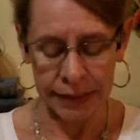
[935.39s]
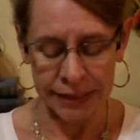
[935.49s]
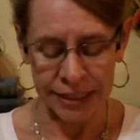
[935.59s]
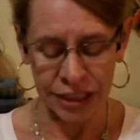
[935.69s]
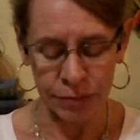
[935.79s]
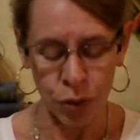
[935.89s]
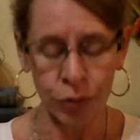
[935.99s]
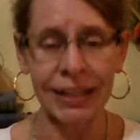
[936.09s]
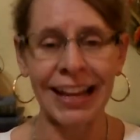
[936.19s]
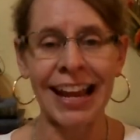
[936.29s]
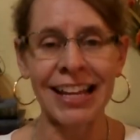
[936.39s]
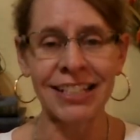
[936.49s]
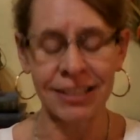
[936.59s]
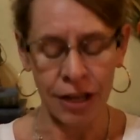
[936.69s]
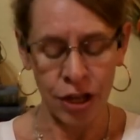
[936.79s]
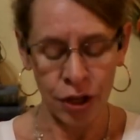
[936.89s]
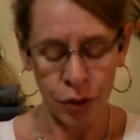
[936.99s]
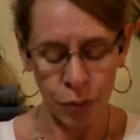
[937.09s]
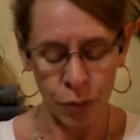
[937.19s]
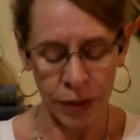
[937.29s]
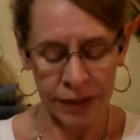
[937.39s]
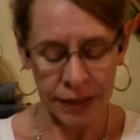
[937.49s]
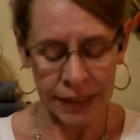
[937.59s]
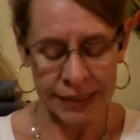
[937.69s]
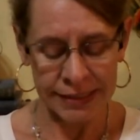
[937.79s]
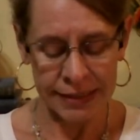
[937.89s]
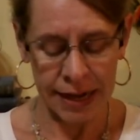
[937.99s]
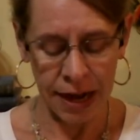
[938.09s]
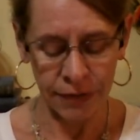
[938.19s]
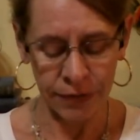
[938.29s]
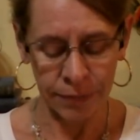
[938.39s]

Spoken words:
and he smote the ass with a staff.